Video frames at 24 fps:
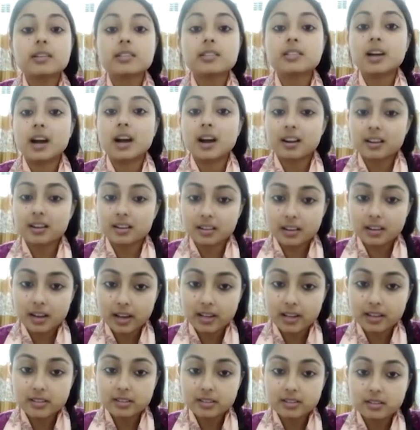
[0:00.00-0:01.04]
living
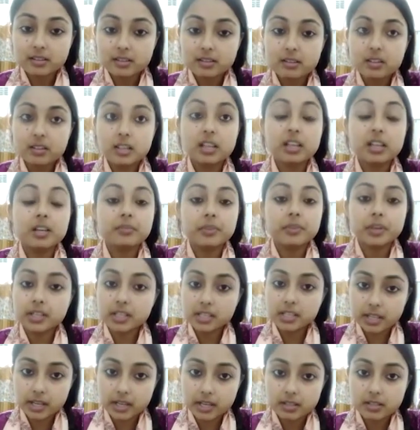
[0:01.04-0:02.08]
dead,
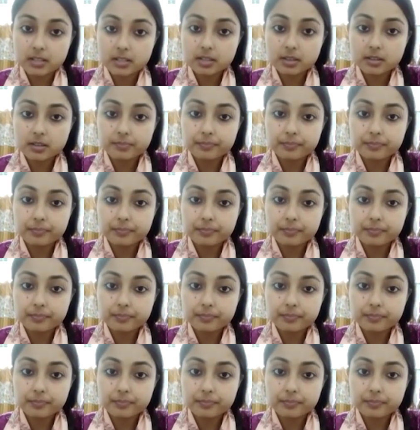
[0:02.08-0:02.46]
etc.